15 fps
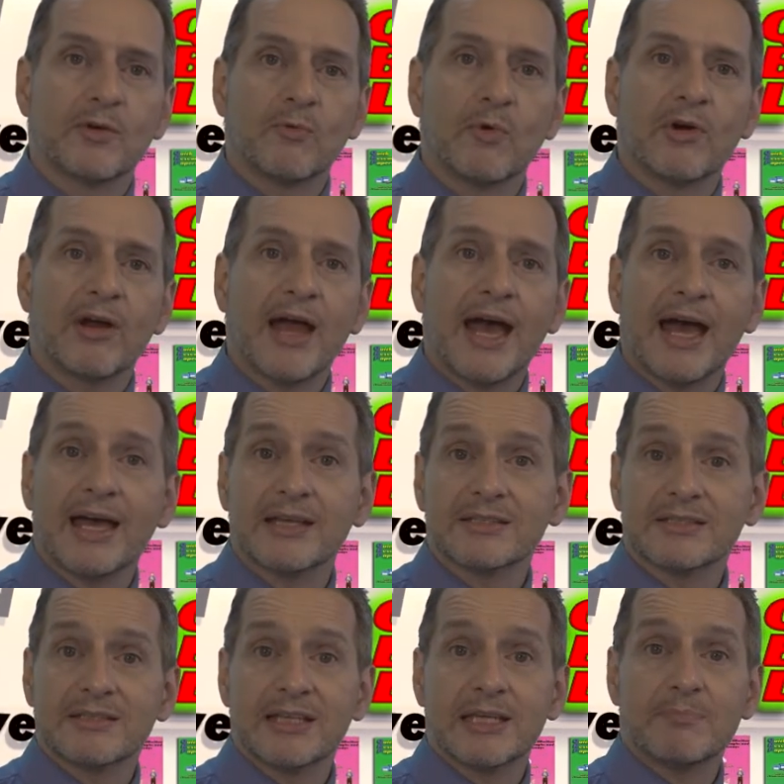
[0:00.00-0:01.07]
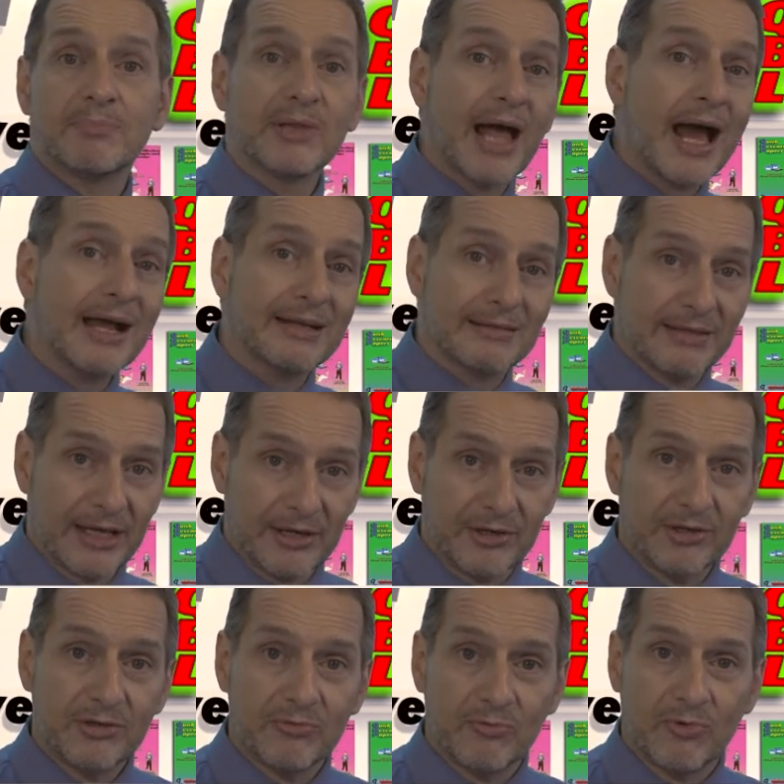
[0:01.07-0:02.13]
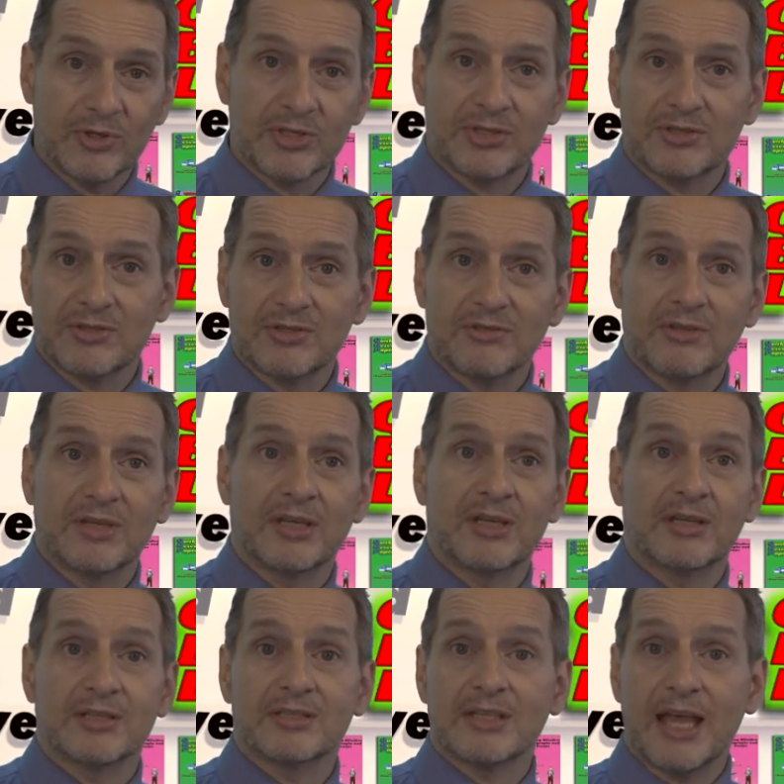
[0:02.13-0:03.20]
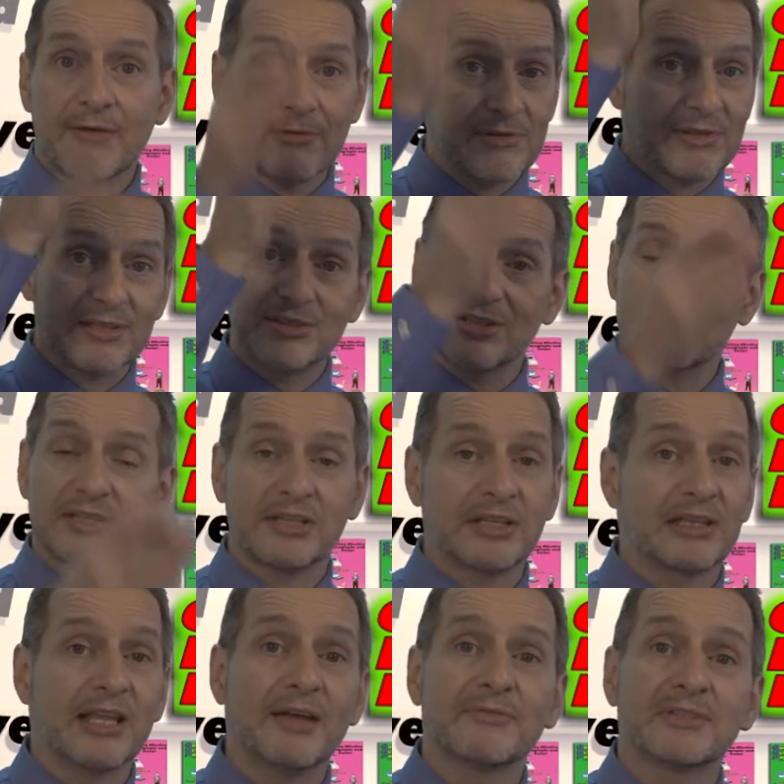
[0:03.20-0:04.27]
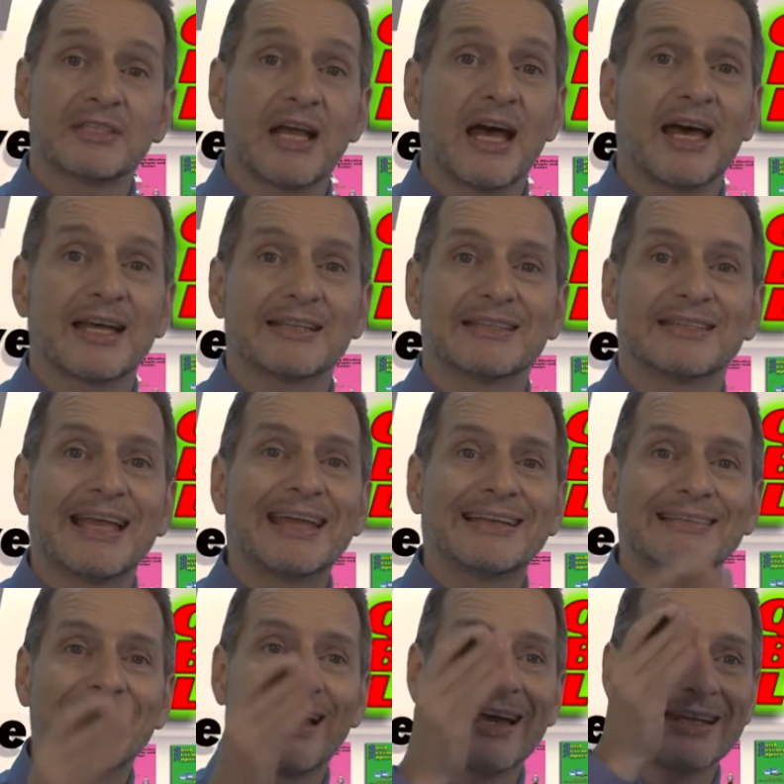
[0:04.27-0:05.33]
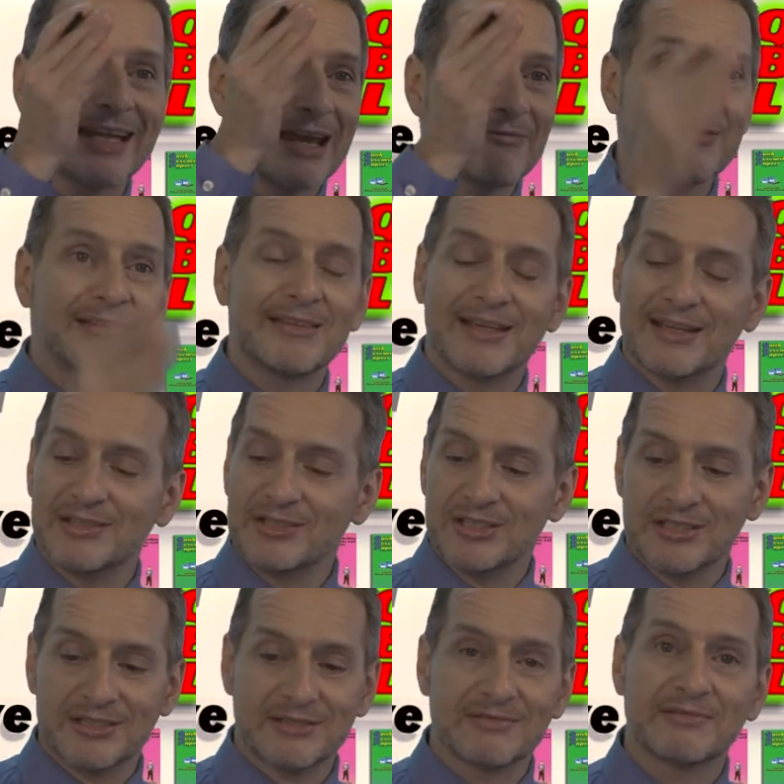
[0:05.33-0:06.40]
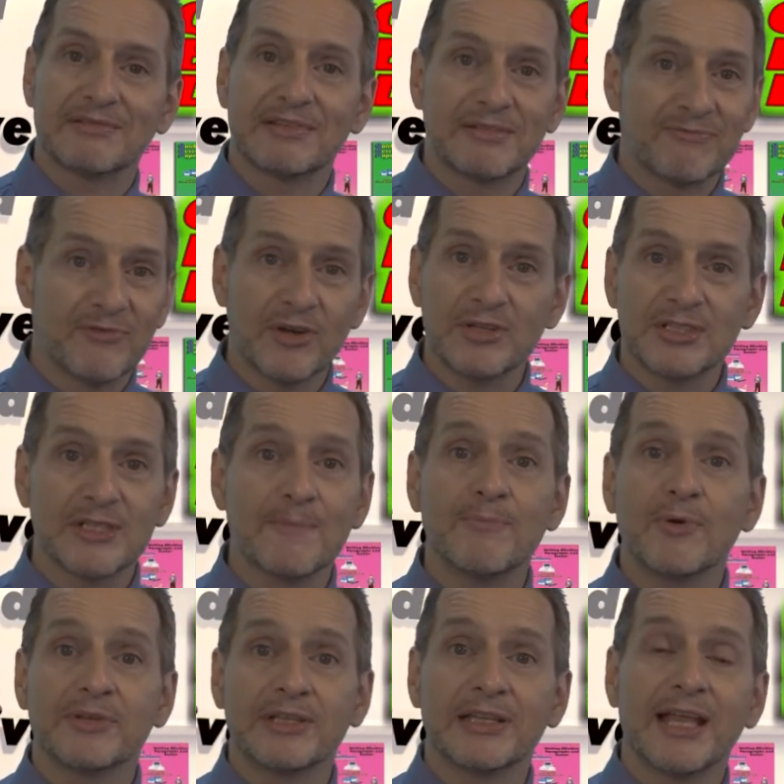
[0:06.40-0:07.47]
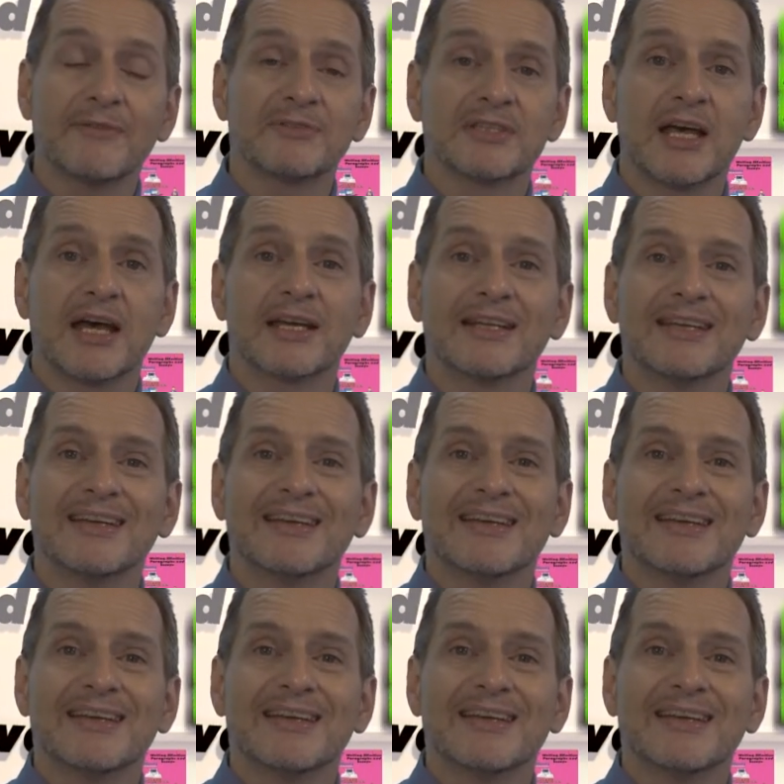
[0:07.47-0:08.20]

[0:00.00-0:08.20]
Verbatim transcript: Whereas the block letter, which is everything's just on the left side, date line, everything is just very simple on the left side.